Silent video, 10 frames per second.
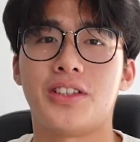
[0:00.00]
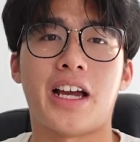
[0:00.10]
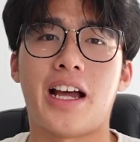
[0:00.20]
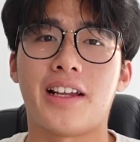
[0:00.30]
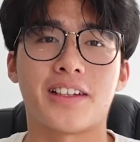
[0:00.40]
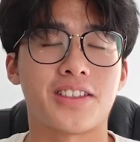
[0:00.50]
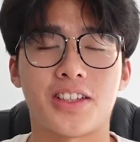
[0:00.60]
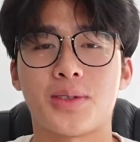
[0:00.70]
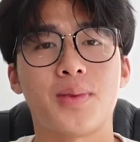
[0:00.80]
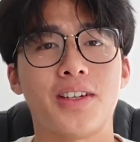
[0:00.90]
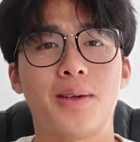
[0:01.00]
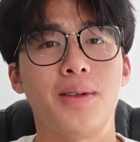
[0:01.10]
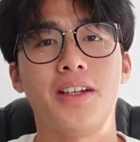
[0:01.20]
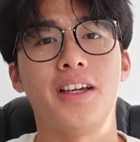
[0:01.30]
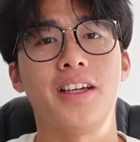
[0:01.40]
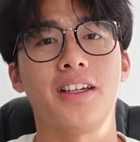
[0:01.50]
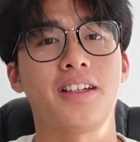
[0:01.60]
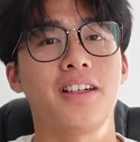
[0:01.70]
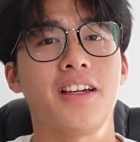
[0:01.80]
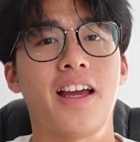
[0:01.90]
you had like a 6 p.m. meeting,